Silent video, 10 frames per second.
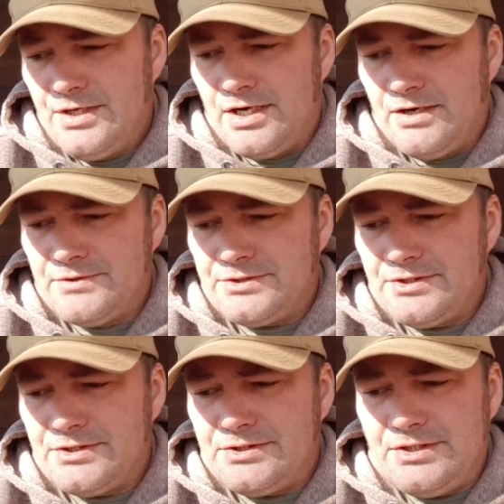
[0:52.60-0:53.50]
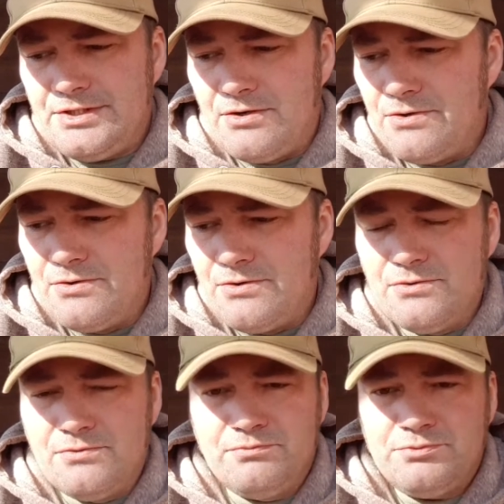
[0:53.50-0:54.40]
ever since the
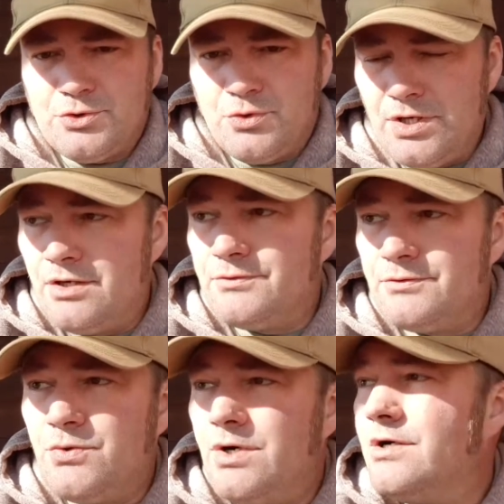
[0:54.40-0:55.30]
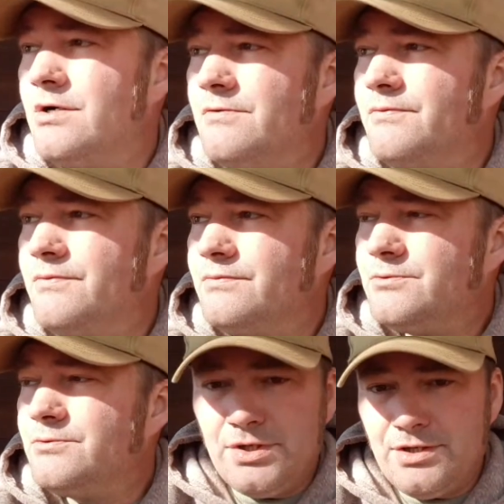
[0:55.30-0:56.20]
whole 12, 12,
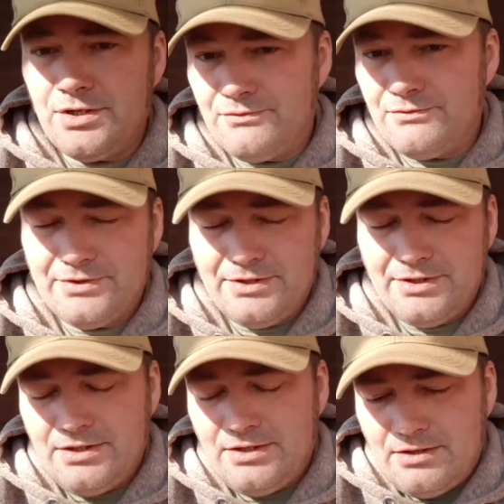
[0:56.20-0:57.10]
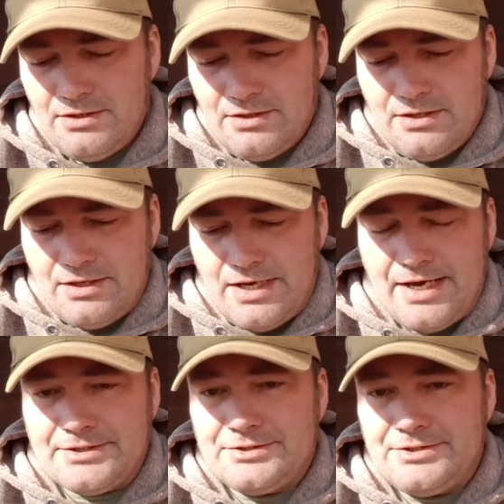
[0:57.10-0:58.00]
12
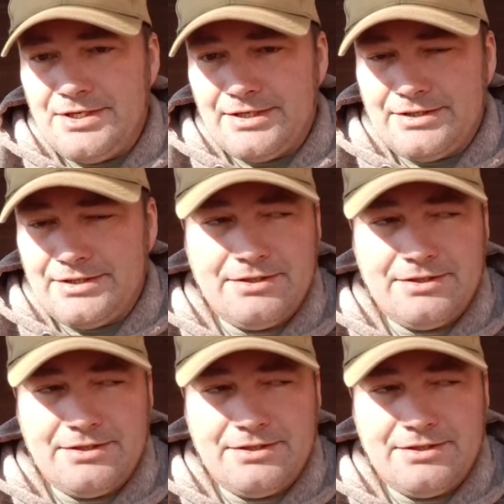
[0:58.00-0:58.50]
Aztec